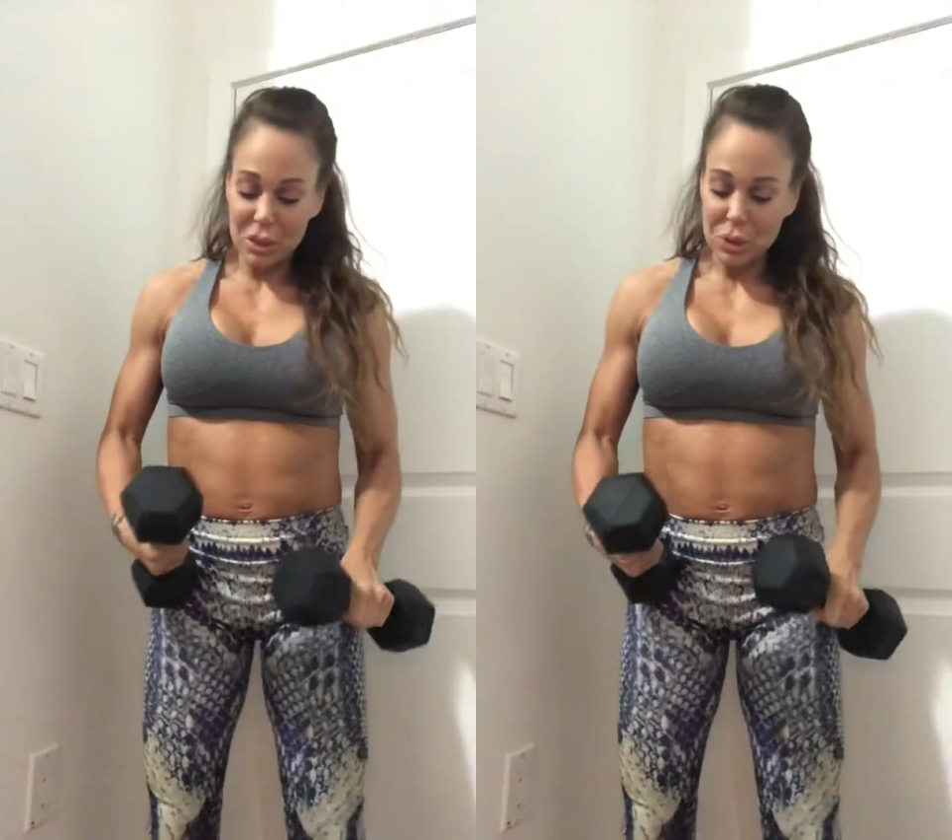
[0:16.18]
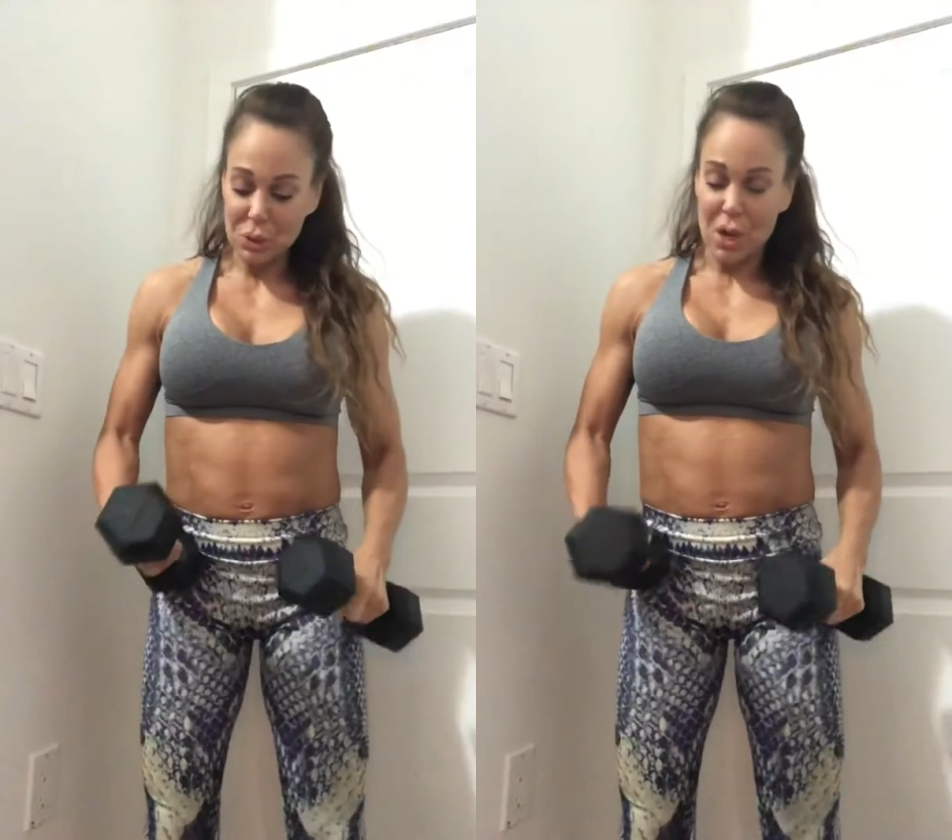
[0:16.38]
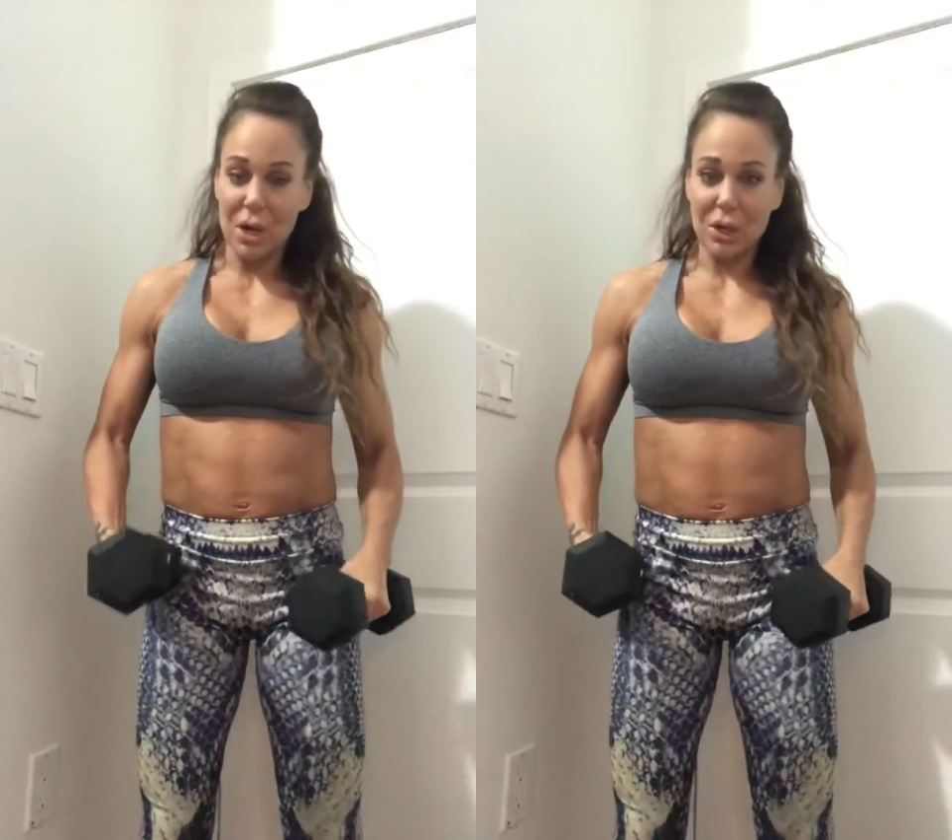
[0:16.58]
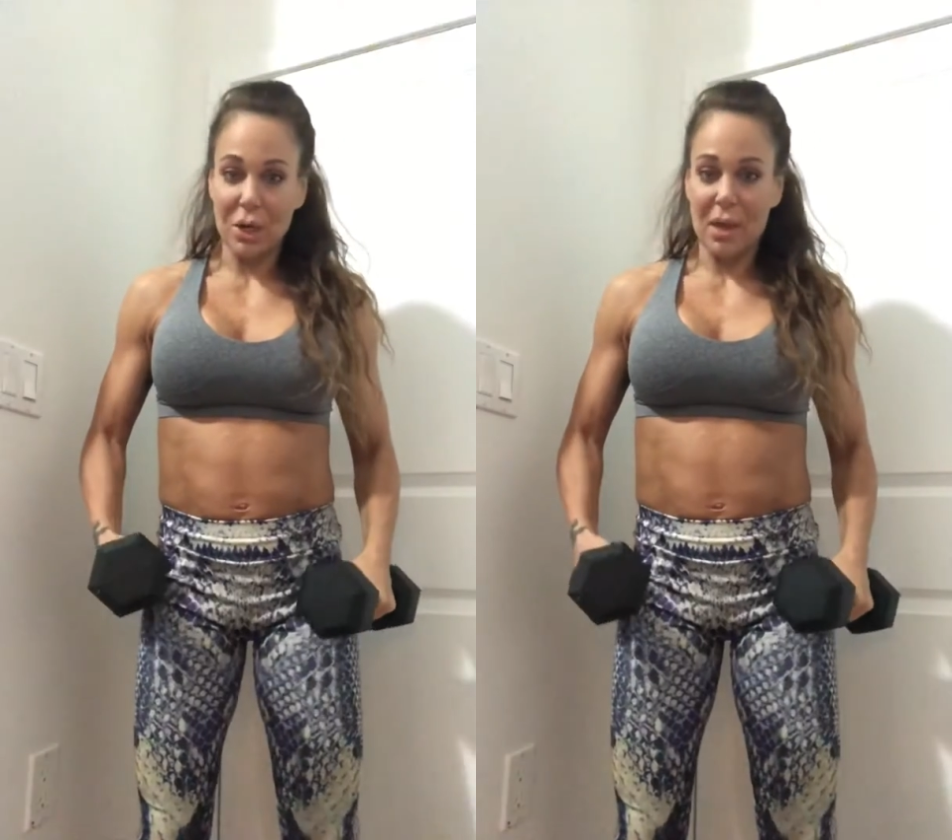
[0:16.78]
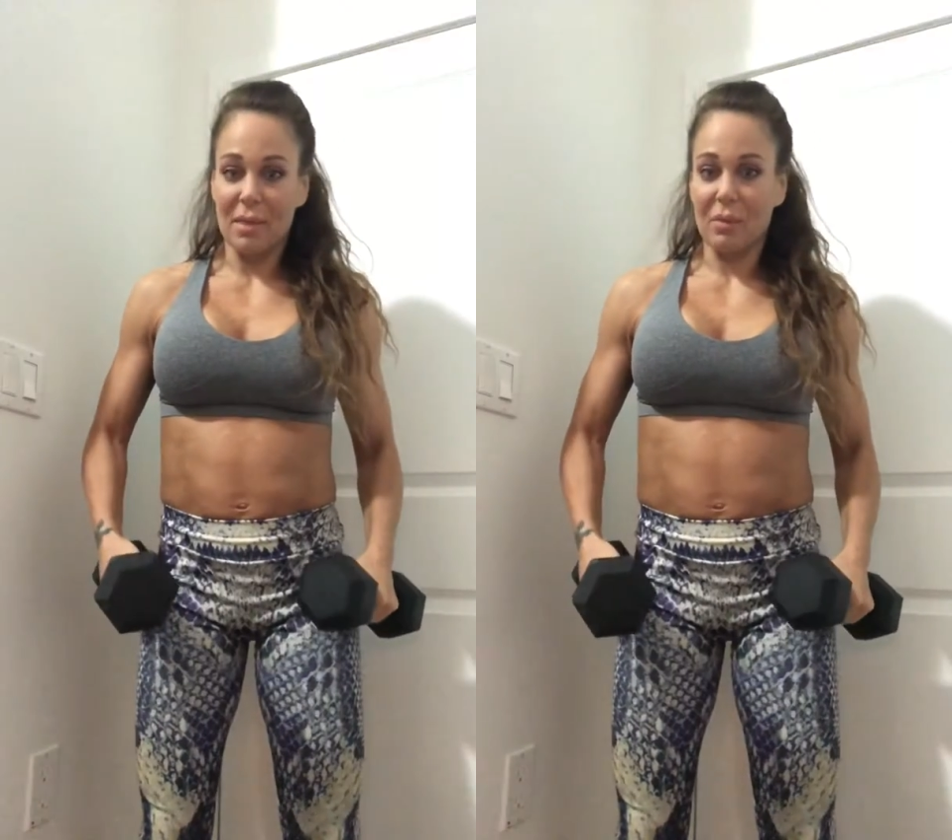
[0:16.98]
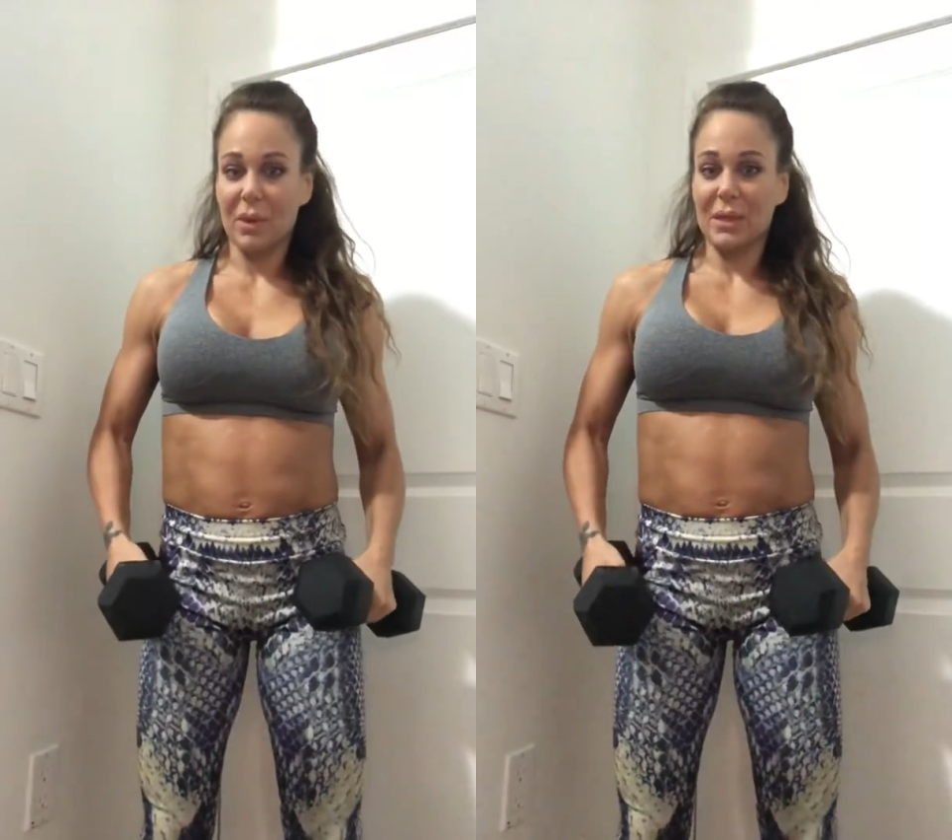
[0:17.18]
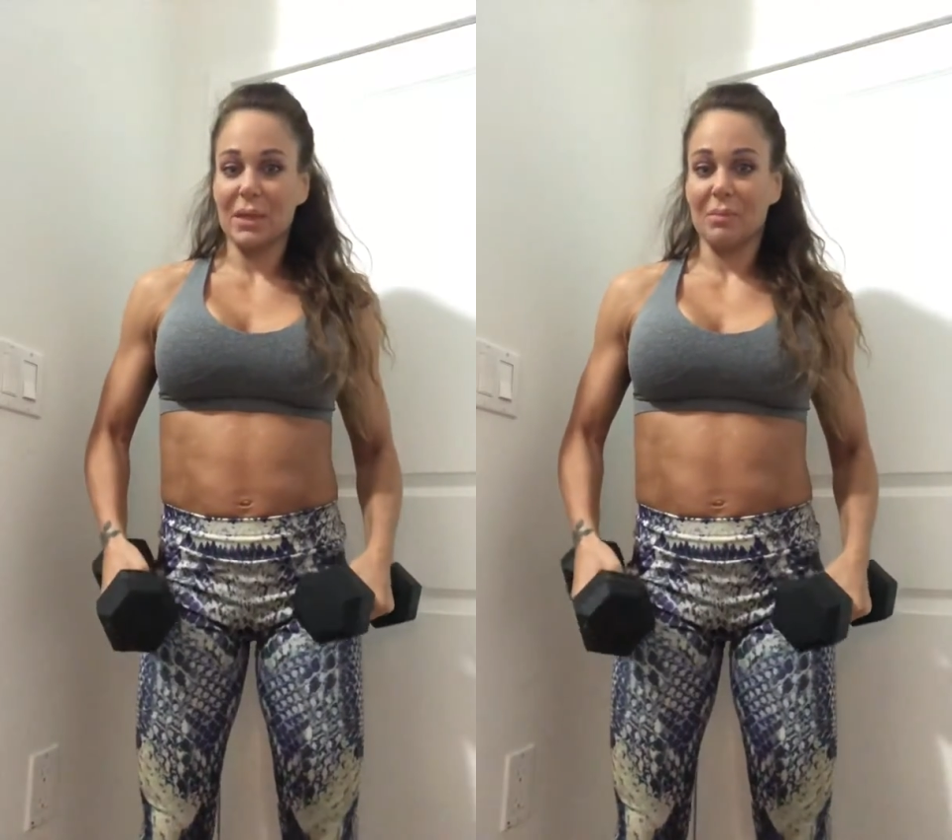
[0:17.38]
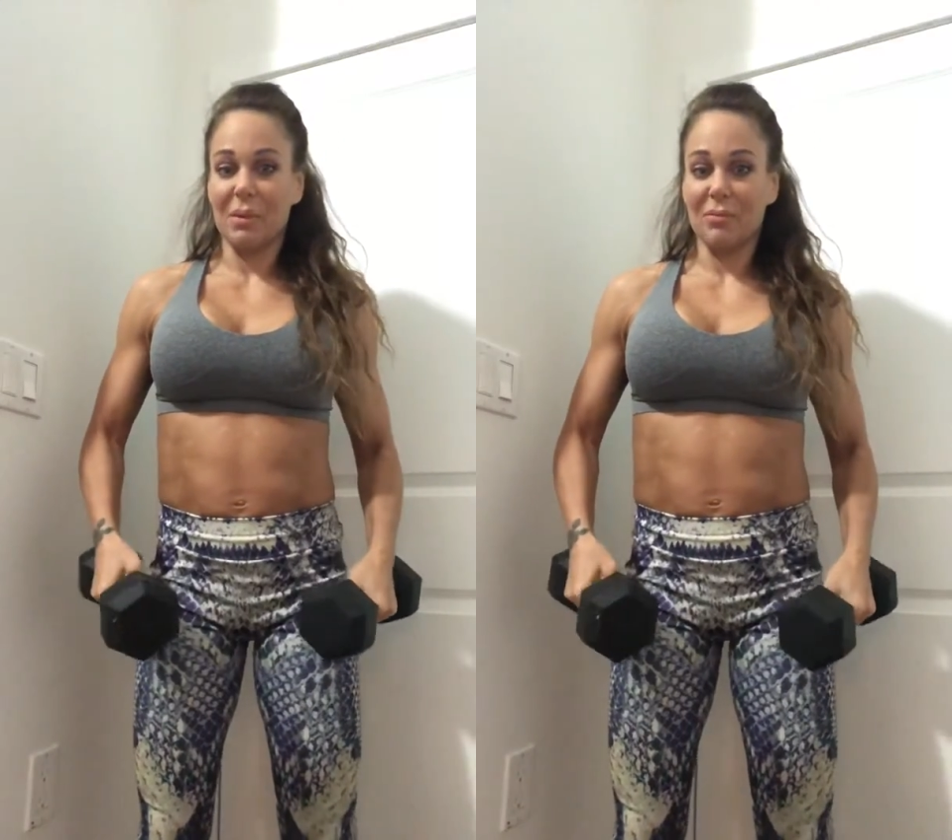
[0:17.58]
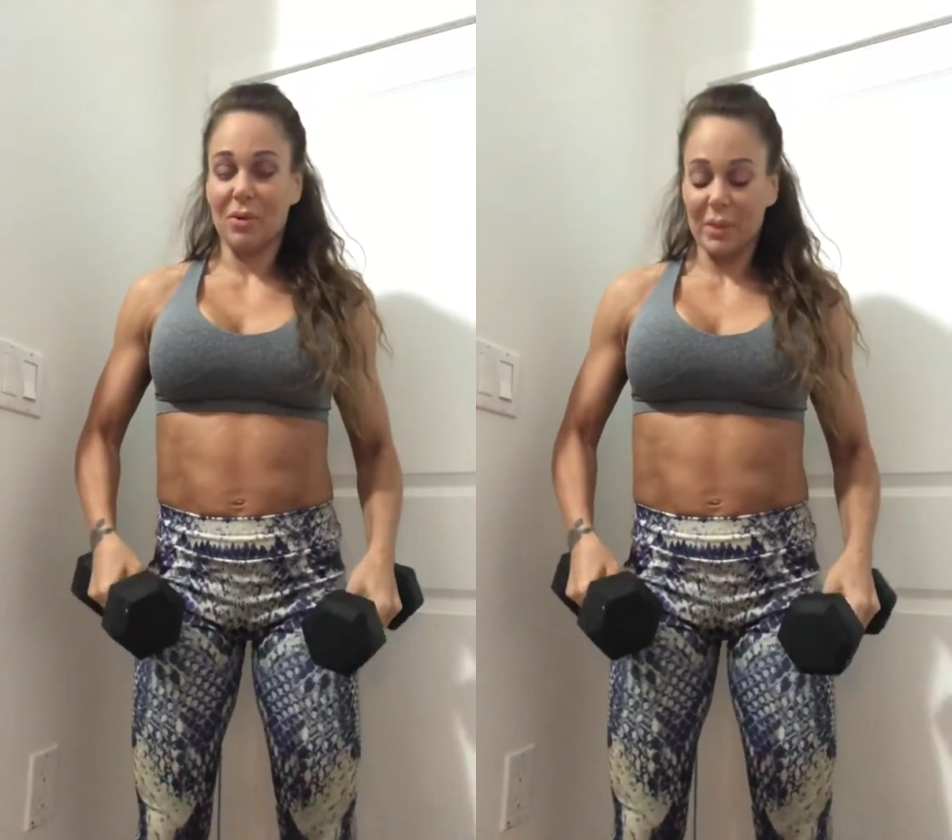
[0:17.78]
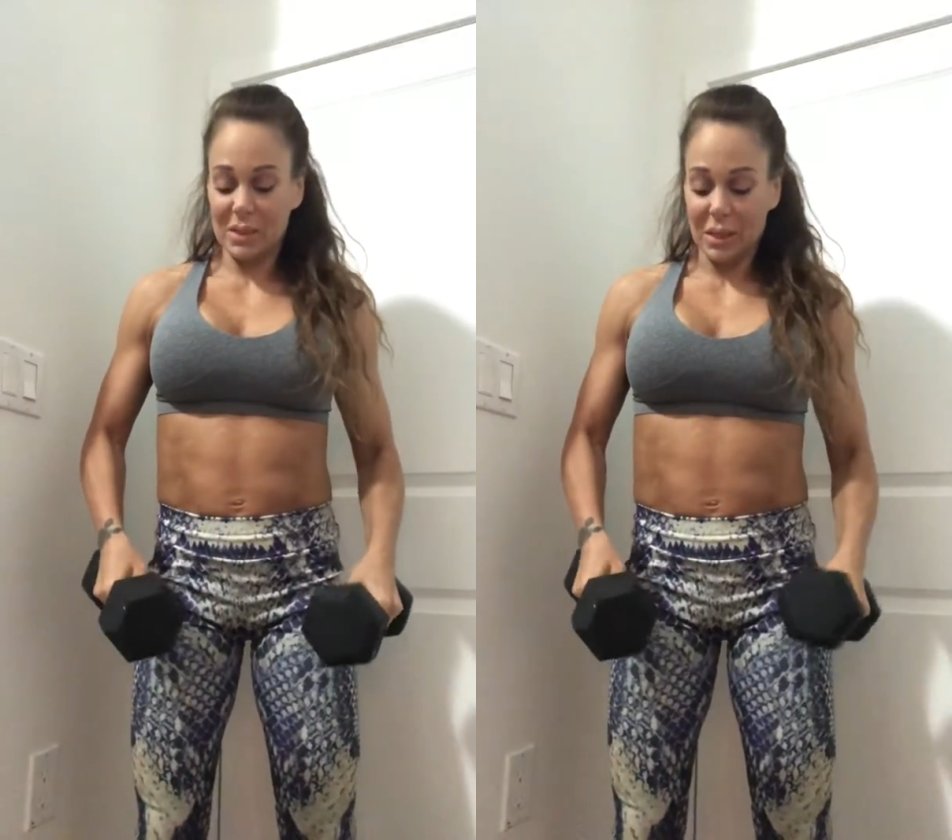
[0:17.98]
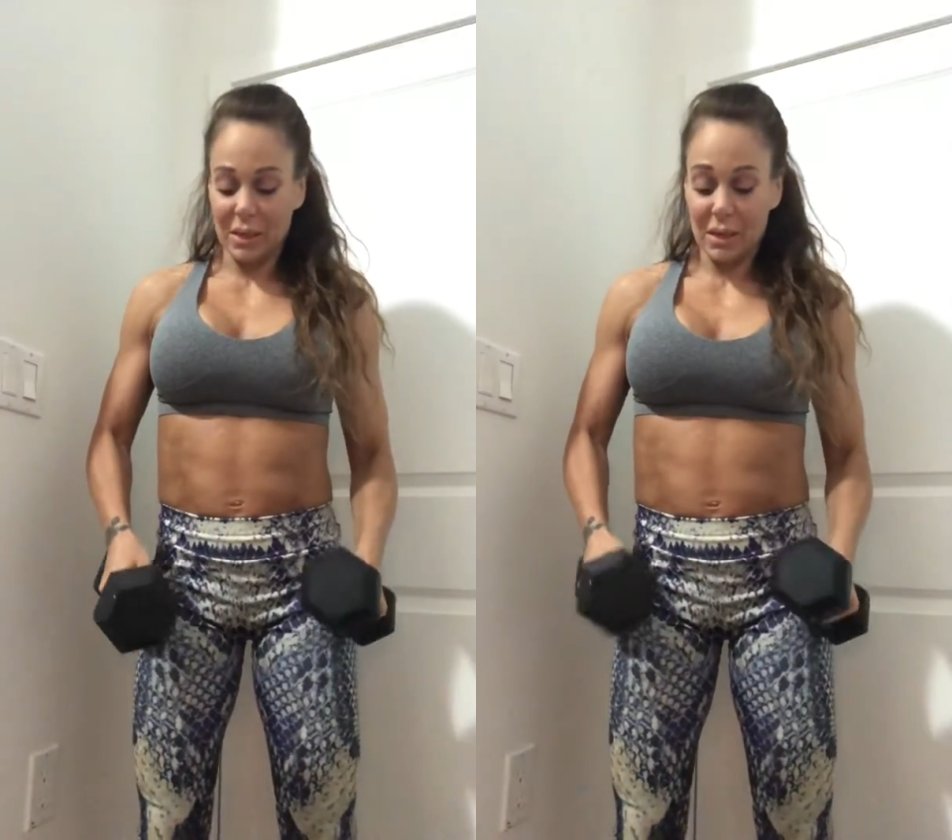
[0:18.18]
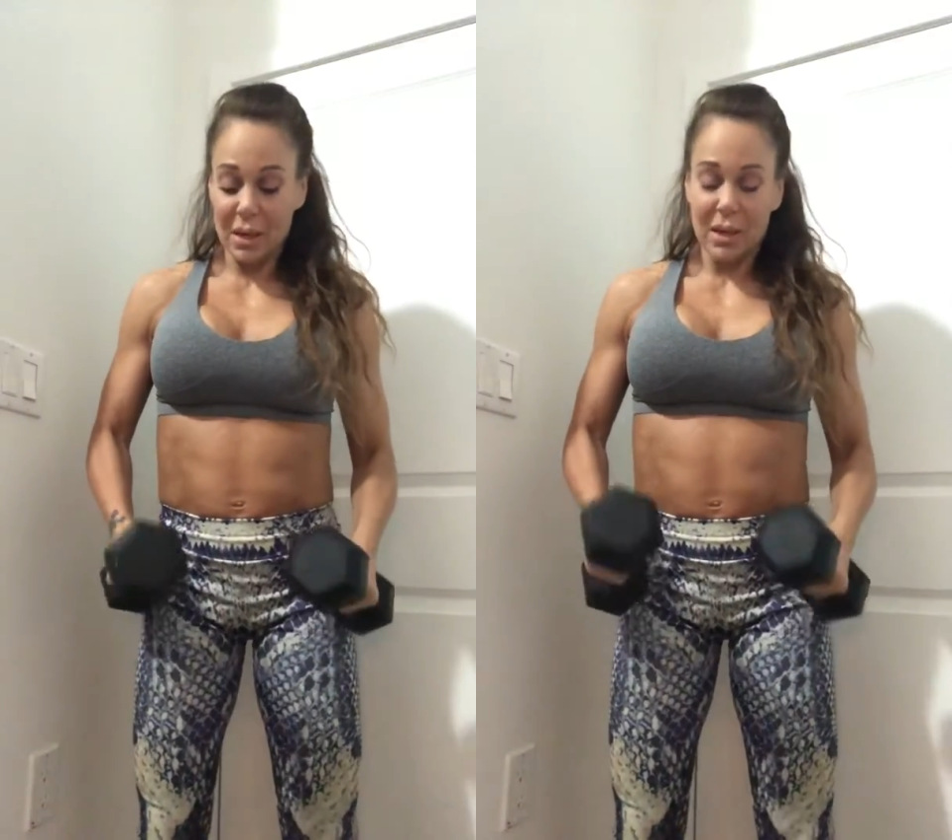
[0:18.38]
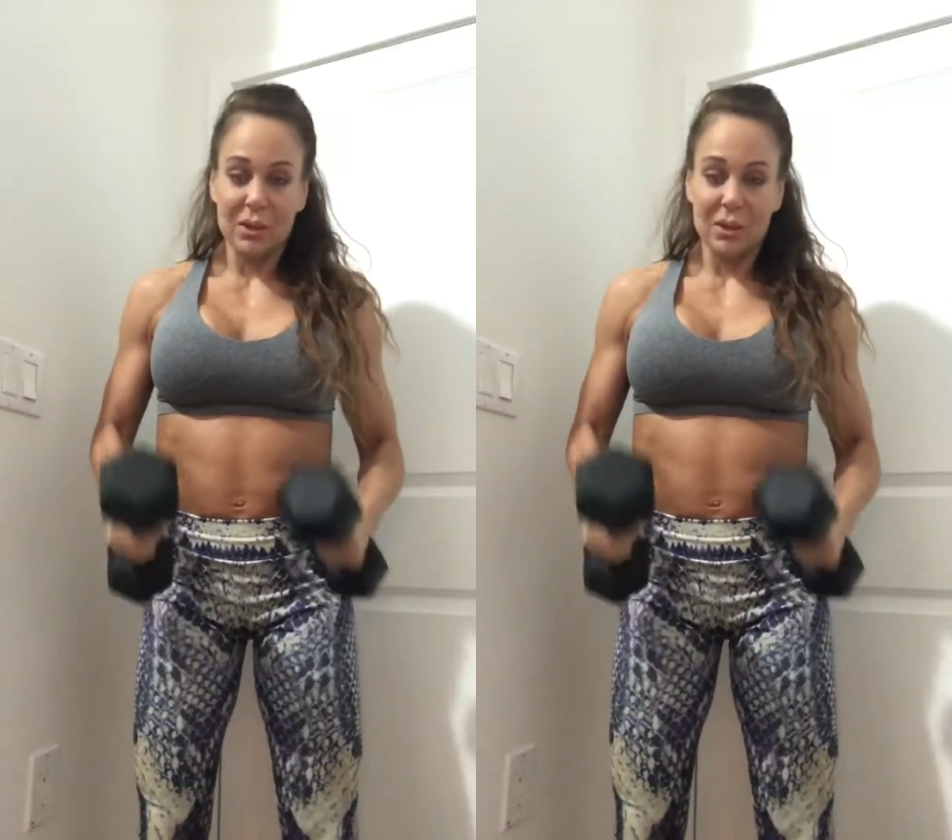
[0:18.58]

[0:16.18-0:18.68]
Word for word: stronger than we did before we started.